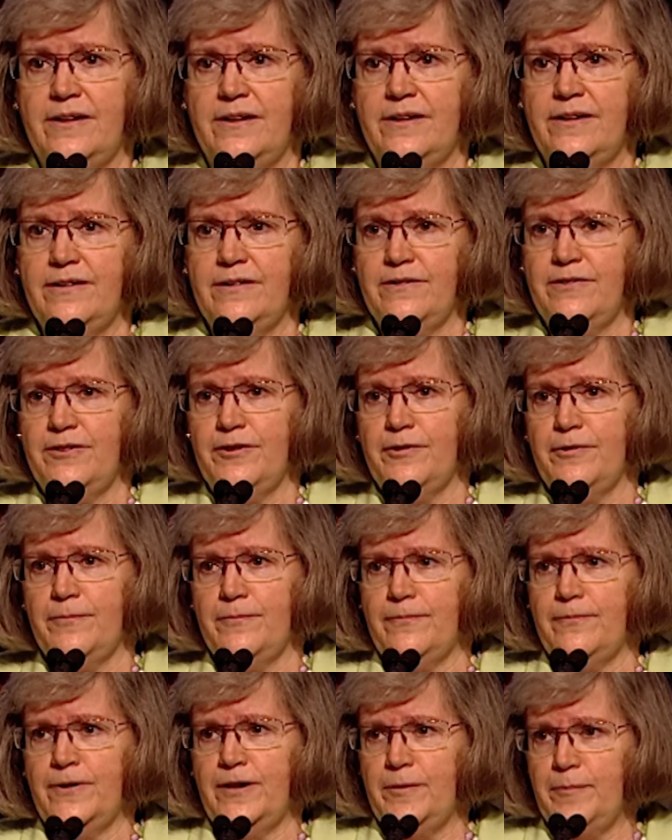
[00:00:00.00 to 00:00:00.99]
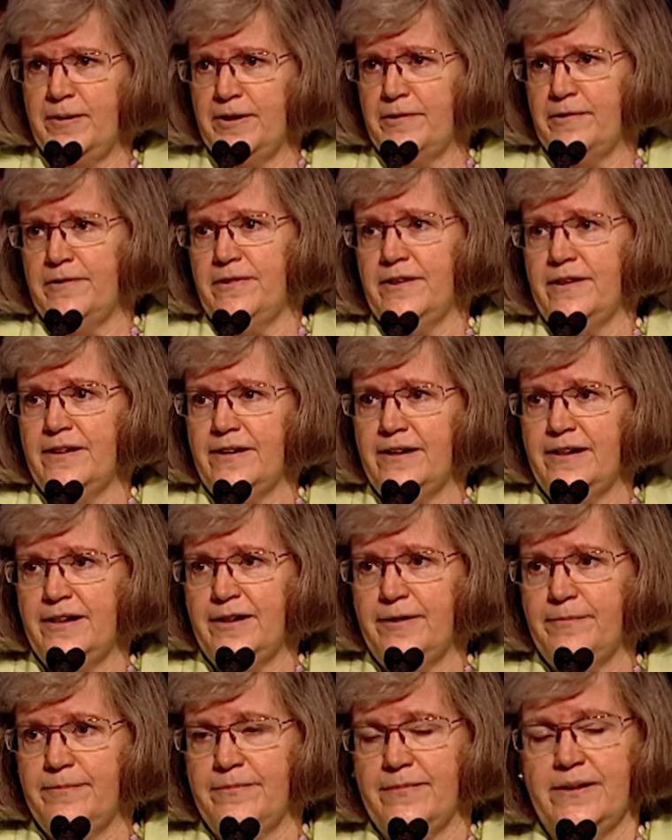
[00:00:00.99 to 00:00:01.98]
You know, they're way bigger than I
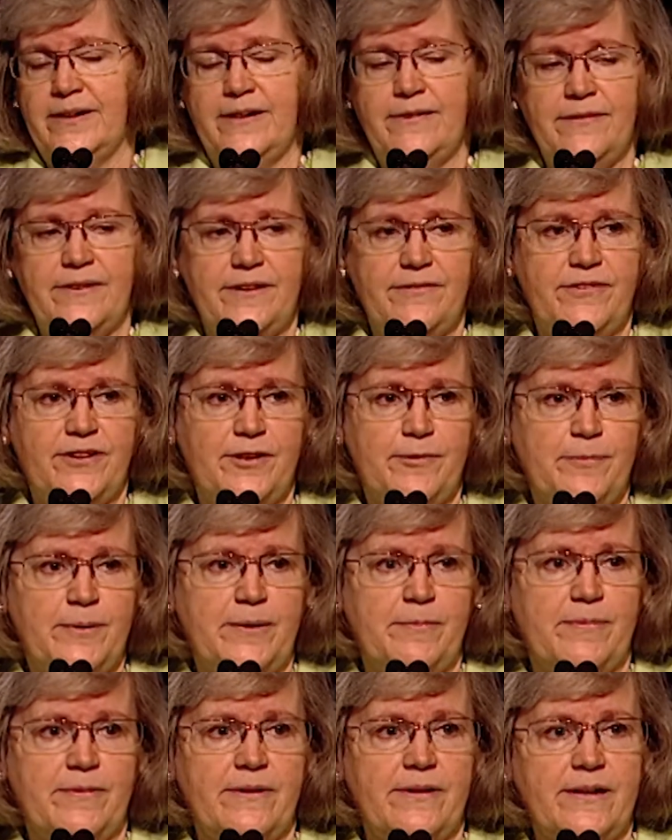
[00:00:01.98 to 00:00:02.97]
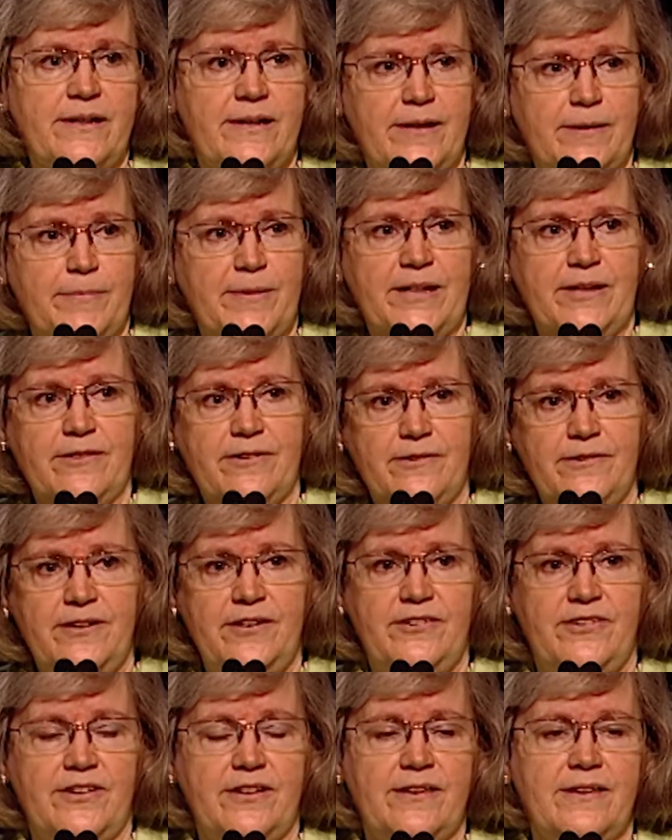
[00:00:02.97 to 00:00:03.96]
am. I only have 10 people. I can't be out there
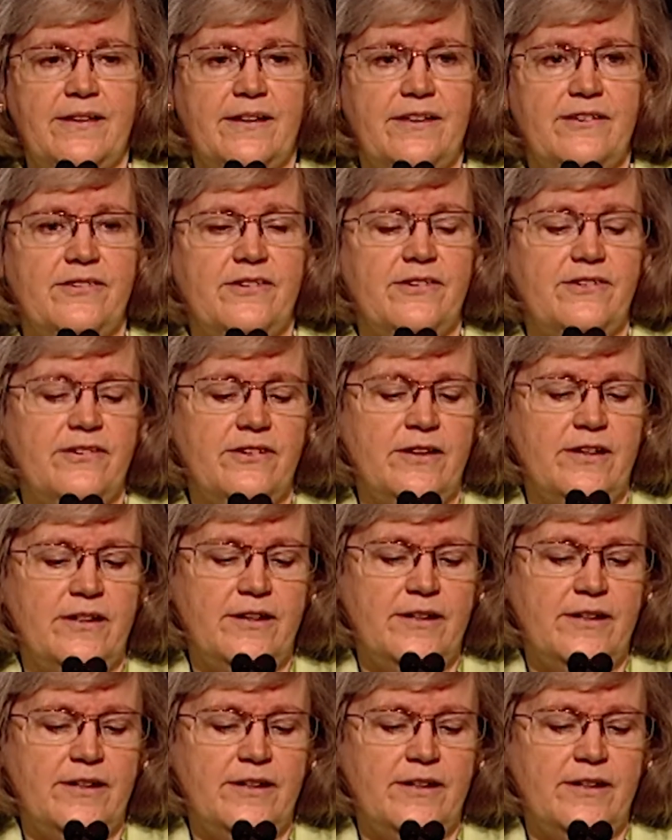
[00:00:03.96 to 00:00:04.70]
teaching classes.